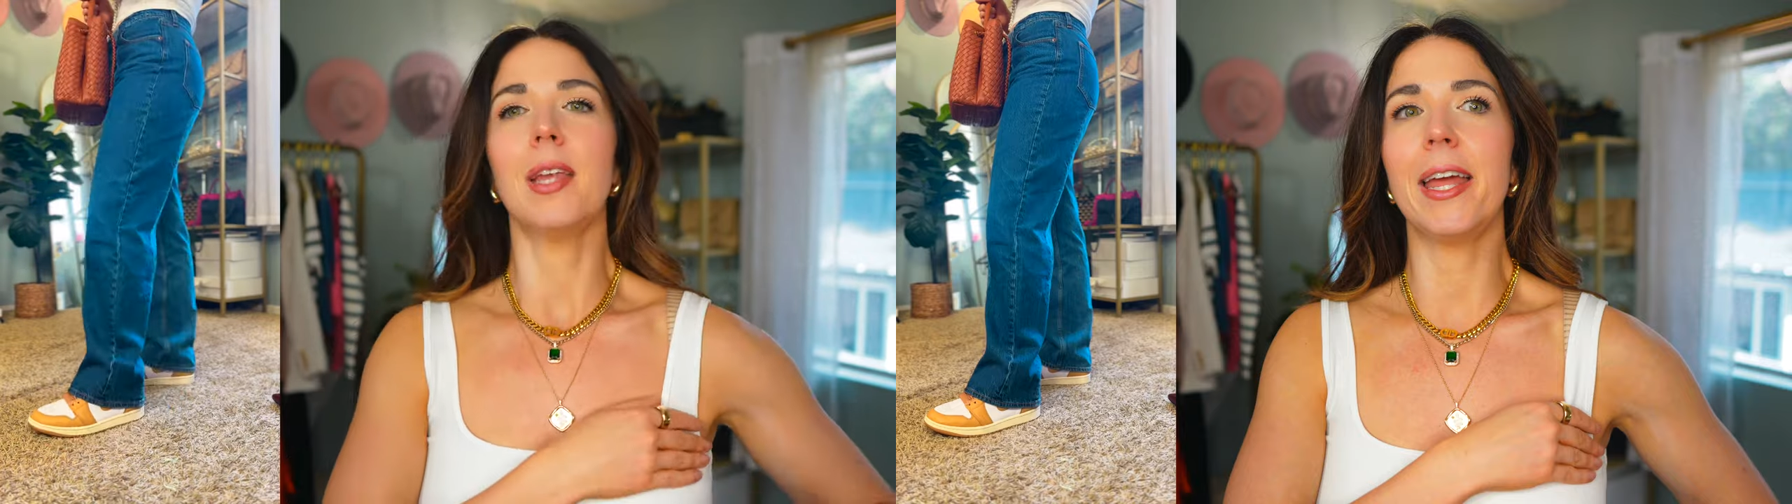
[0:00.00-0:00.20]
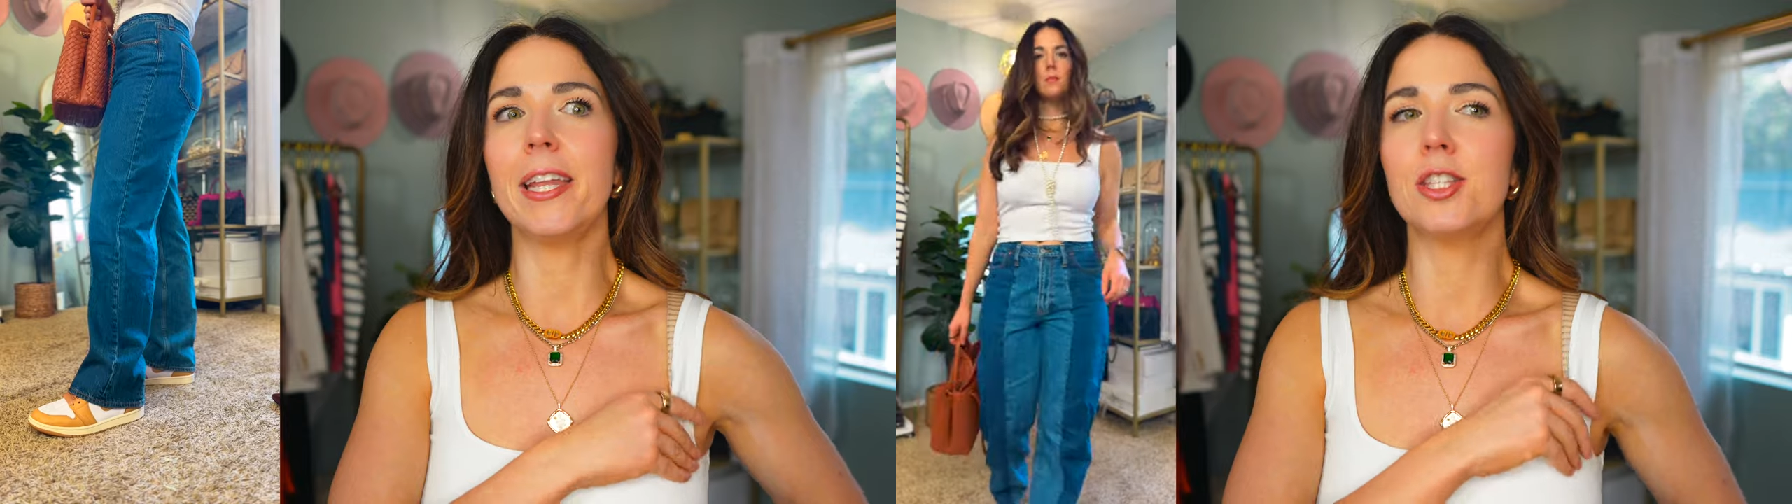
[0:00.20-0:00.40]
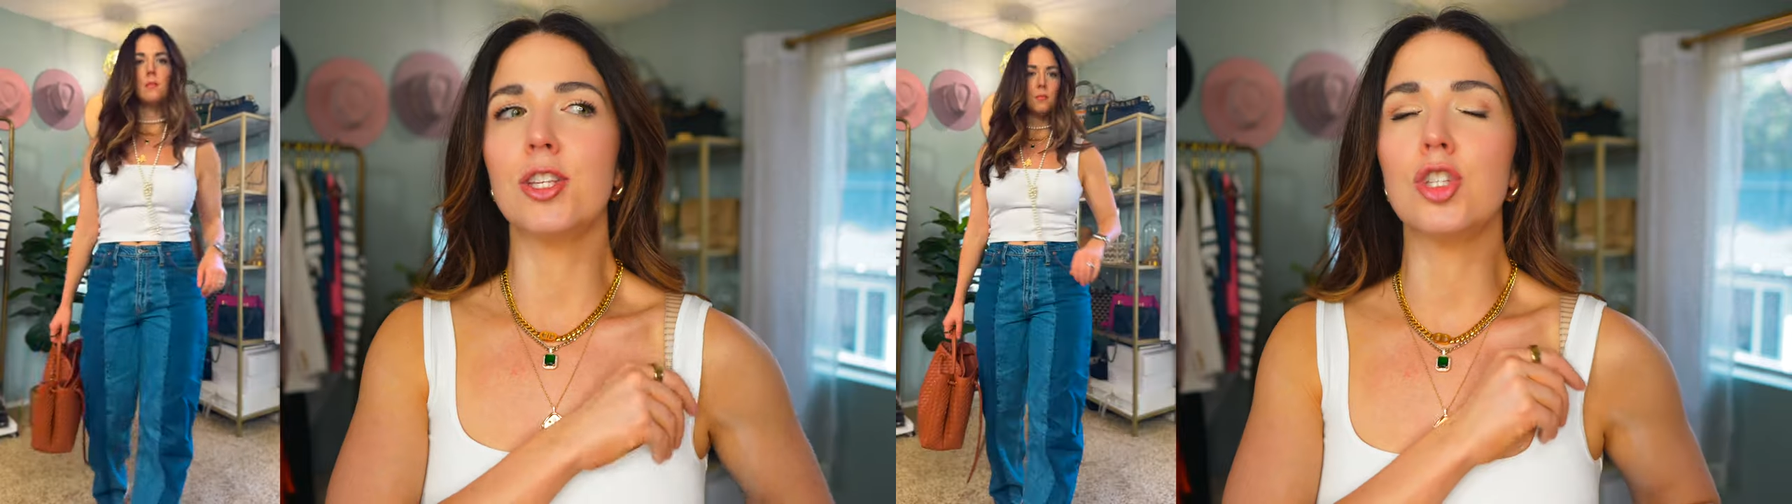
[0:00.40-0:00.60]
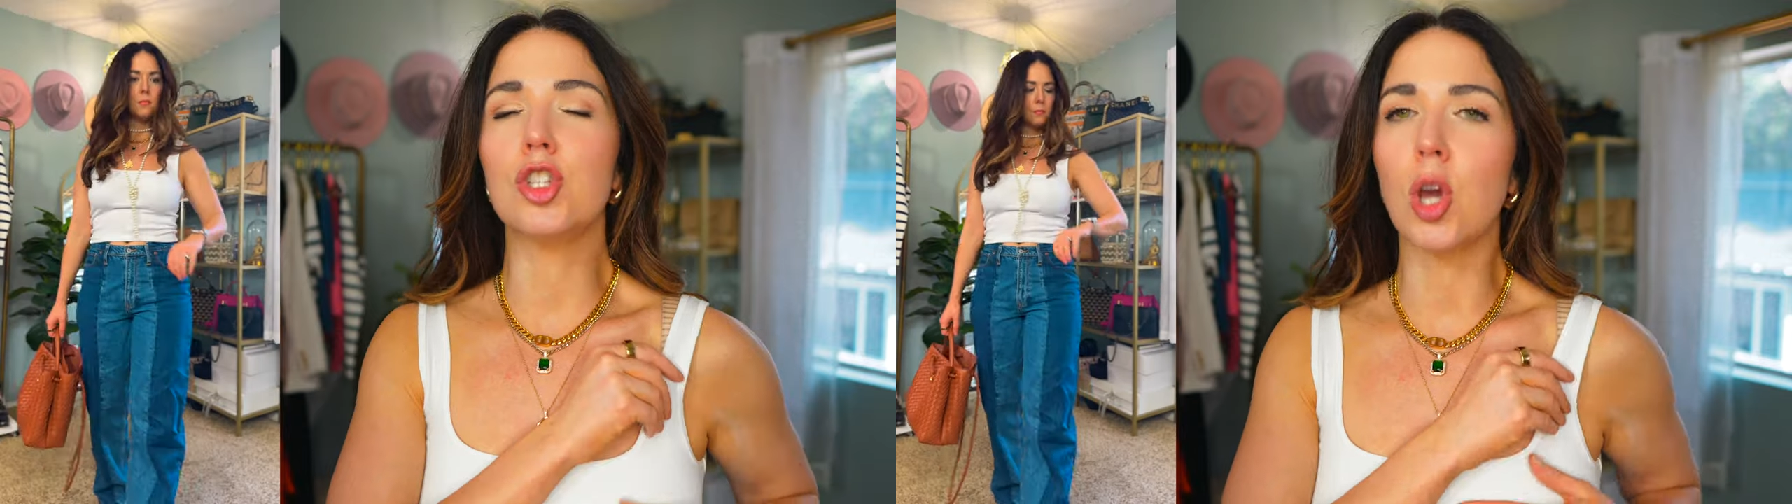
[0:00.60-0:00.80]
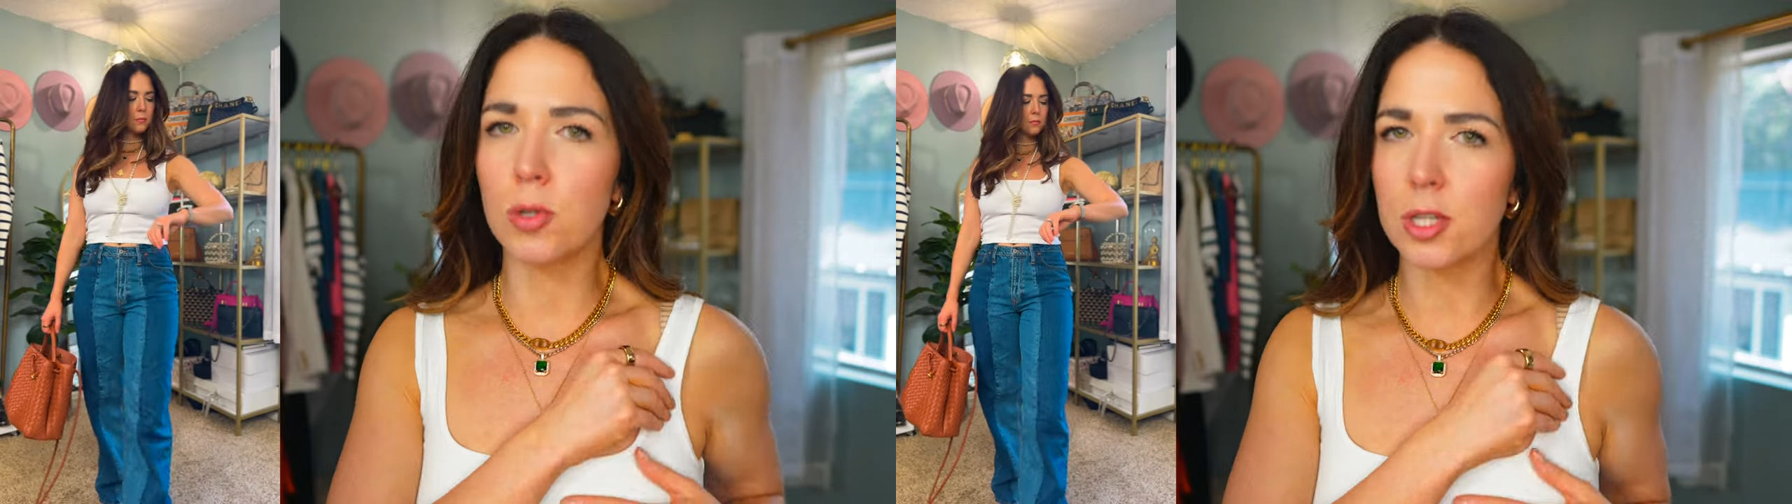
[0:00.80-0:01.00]
and it's
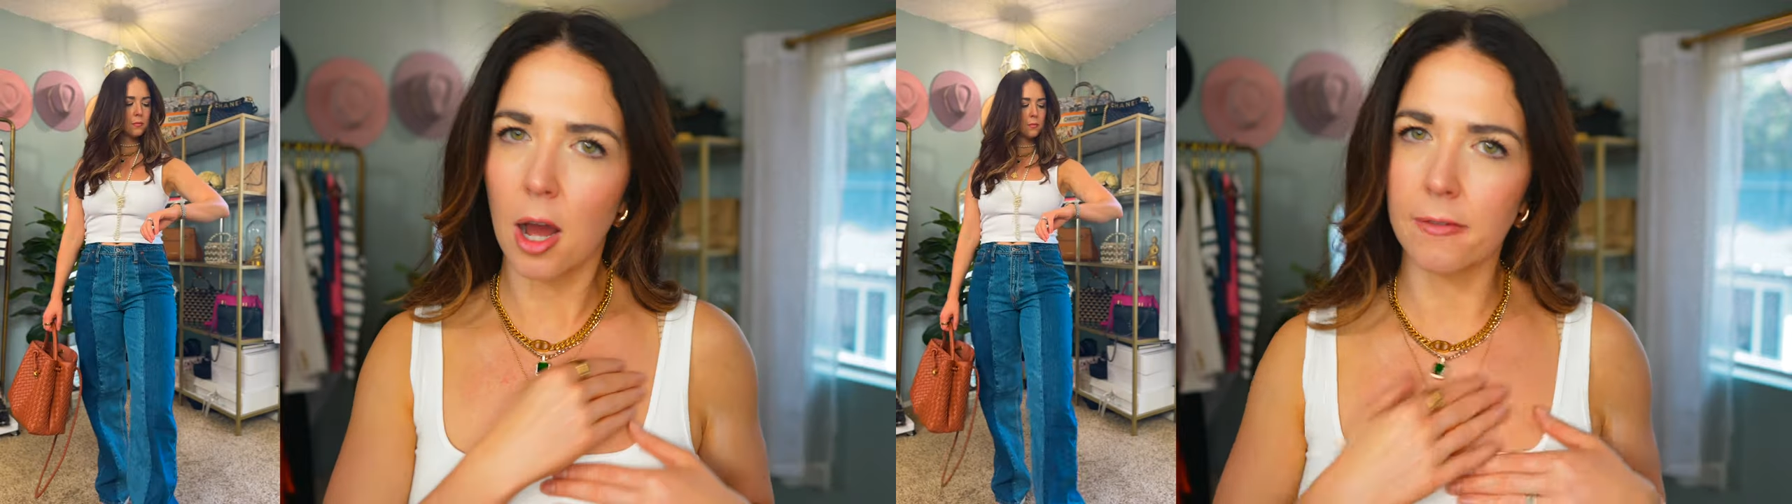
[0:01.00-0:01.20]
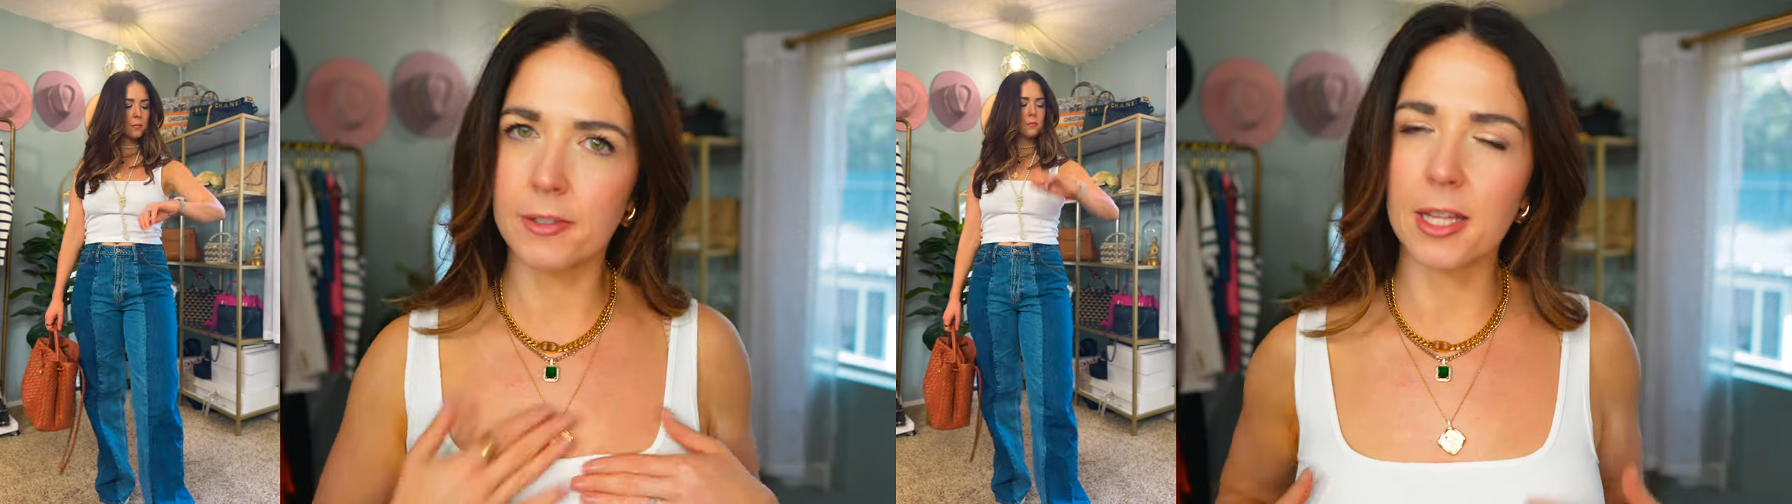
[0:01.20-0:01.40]
so soft.